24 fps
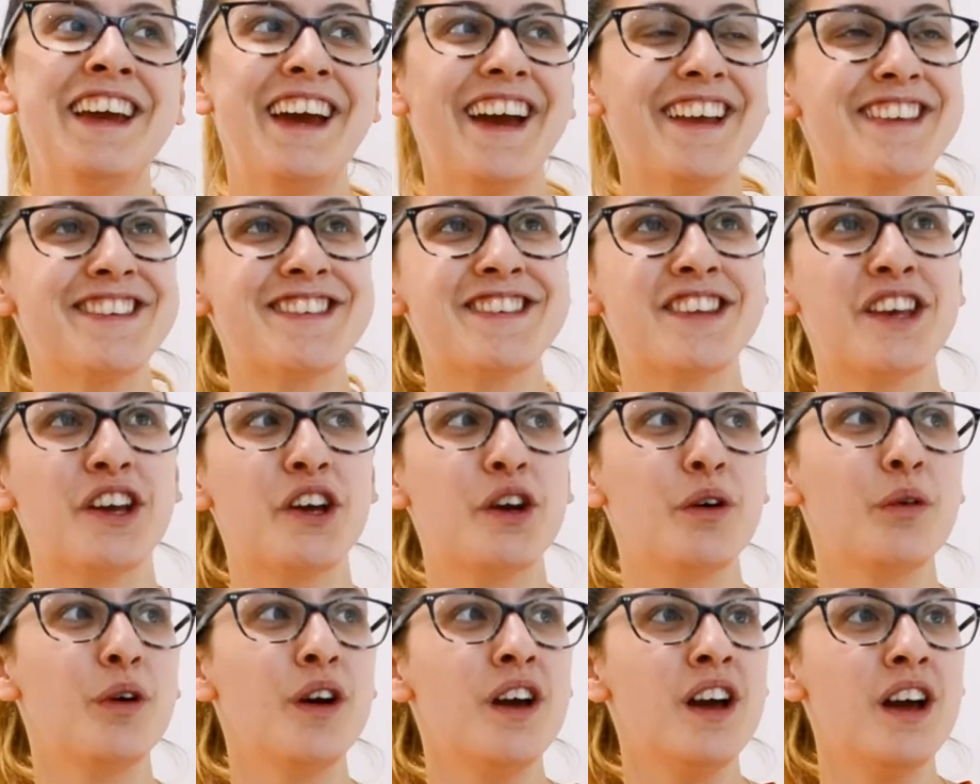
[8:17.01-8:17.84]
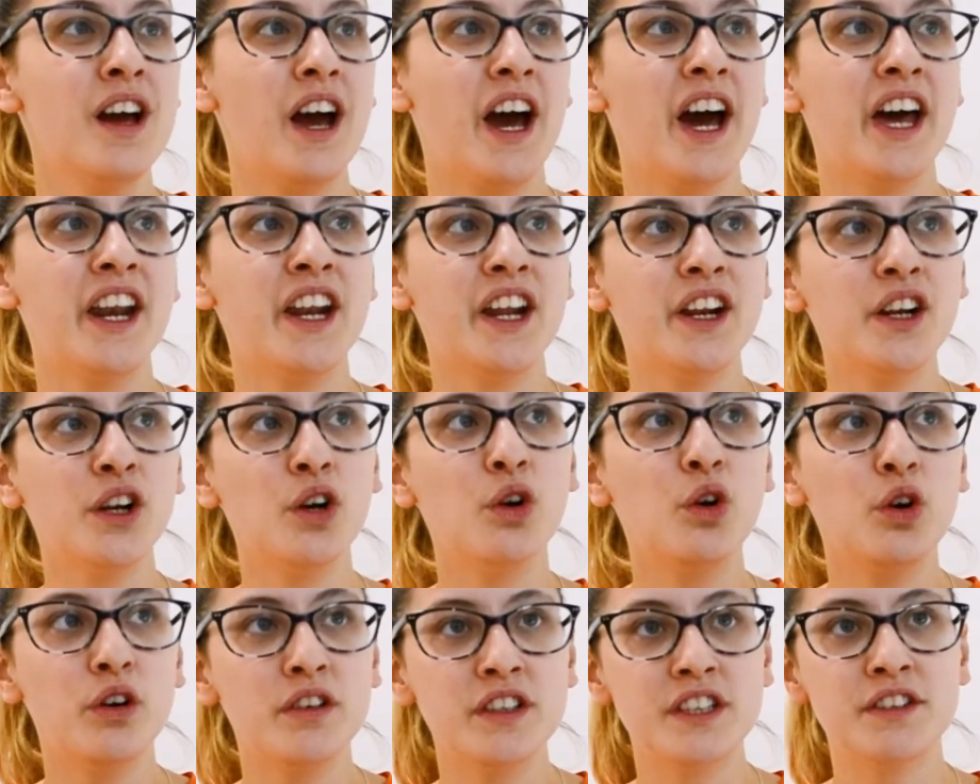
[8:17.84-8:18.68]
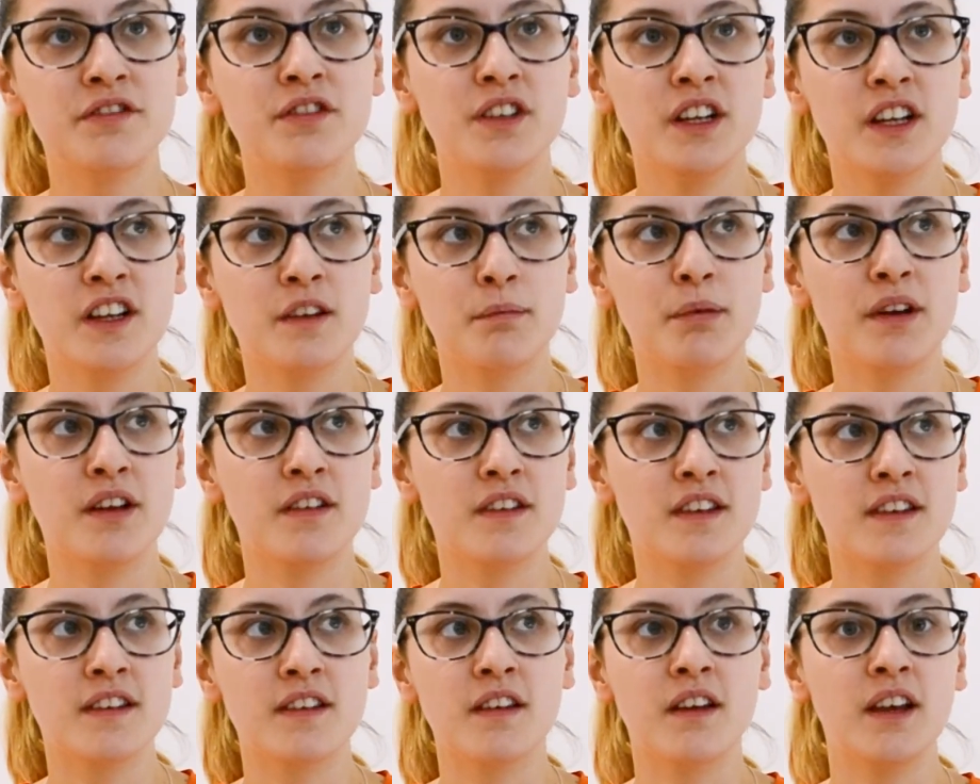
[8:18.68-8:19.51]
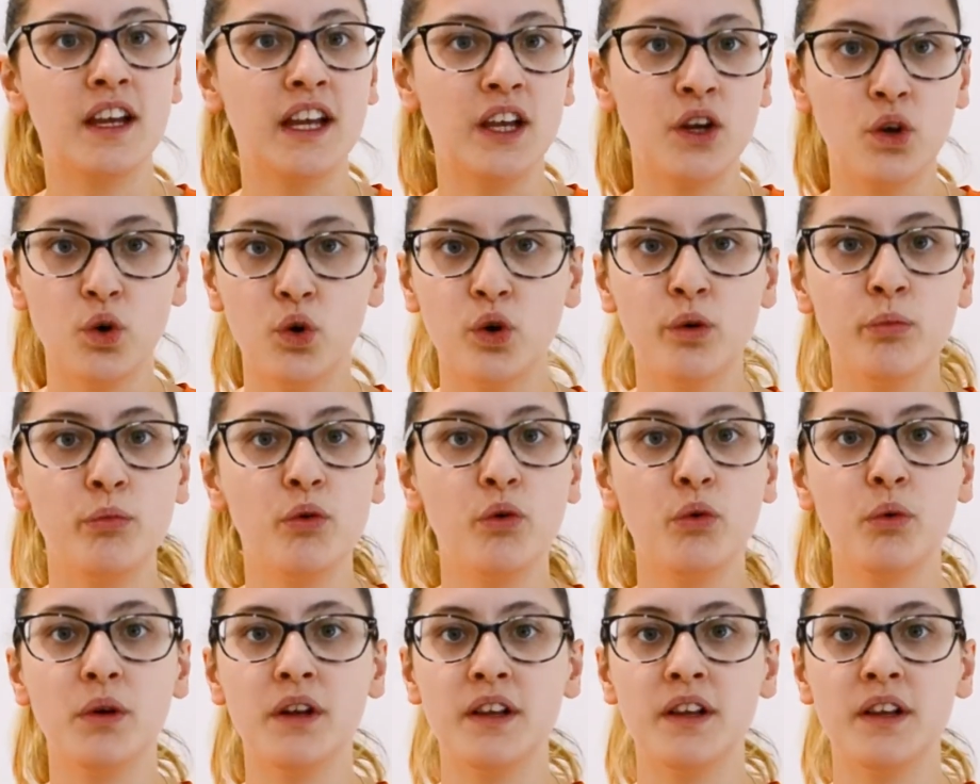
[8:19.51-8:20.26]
And so I had a lot of different experiences, like in Cornwall,